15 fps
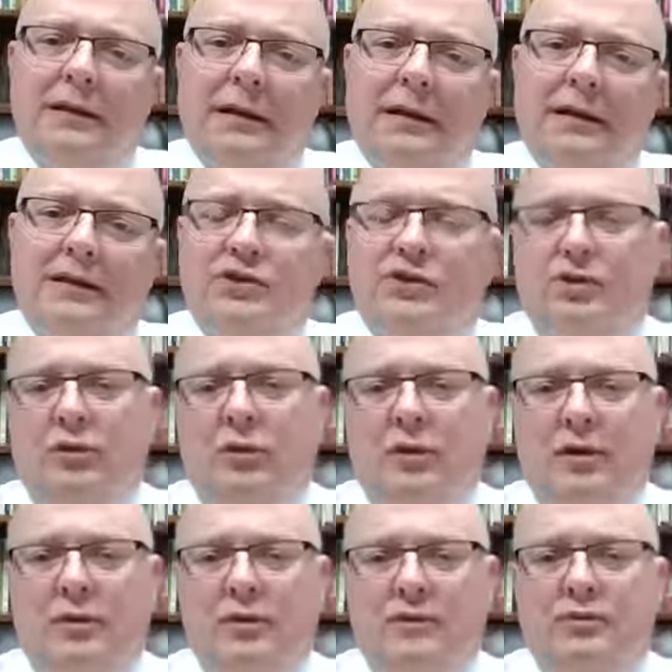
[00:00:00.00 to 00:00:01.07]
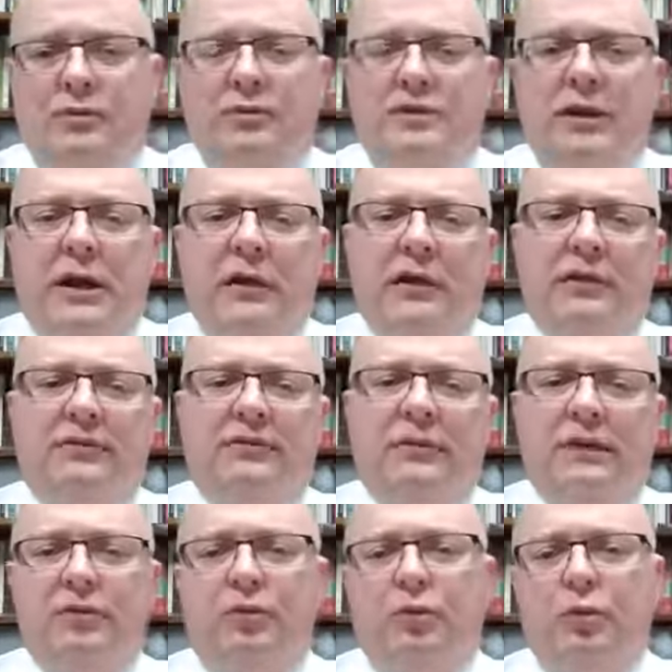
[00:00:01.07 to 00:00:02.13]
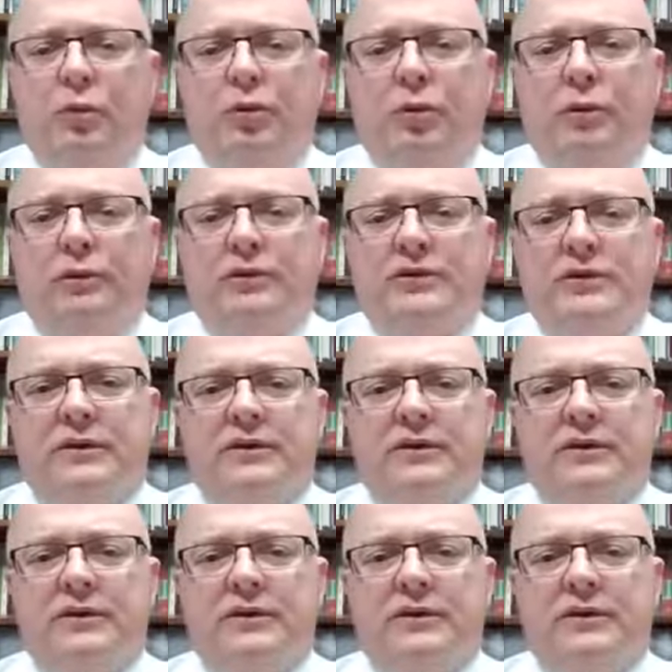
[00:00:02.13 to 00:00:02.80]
Now, historians will tell us that the rulers